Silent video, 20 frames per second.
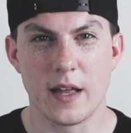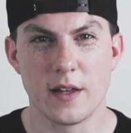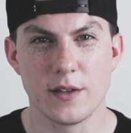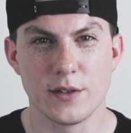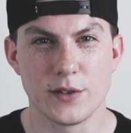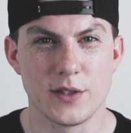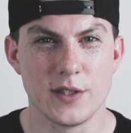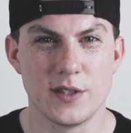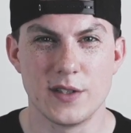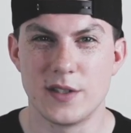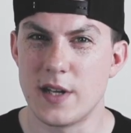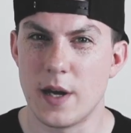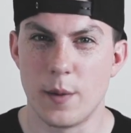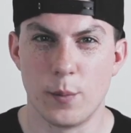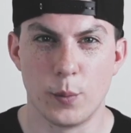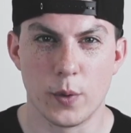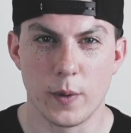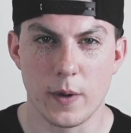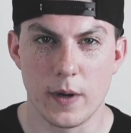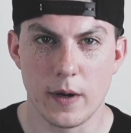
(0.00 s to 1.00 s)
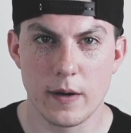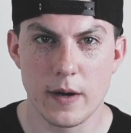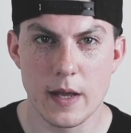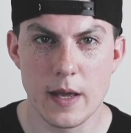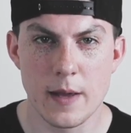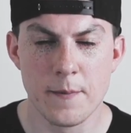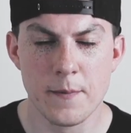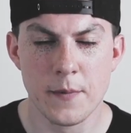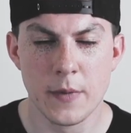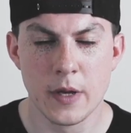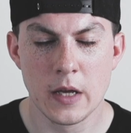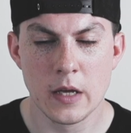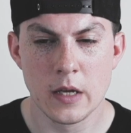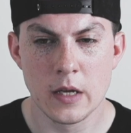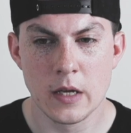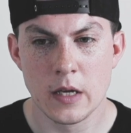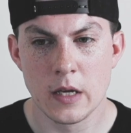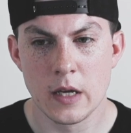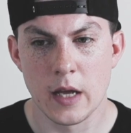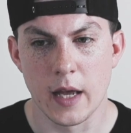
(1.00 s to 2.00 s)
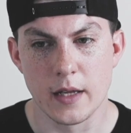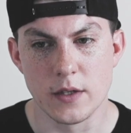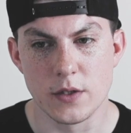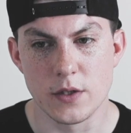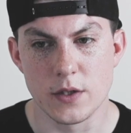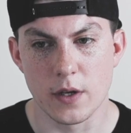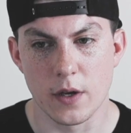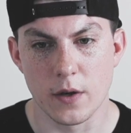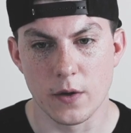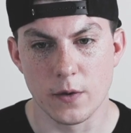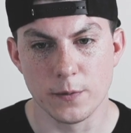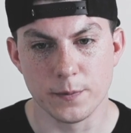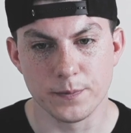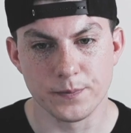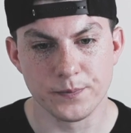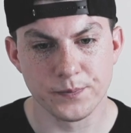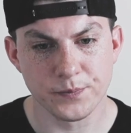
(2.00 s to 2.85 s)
else is temporary. And so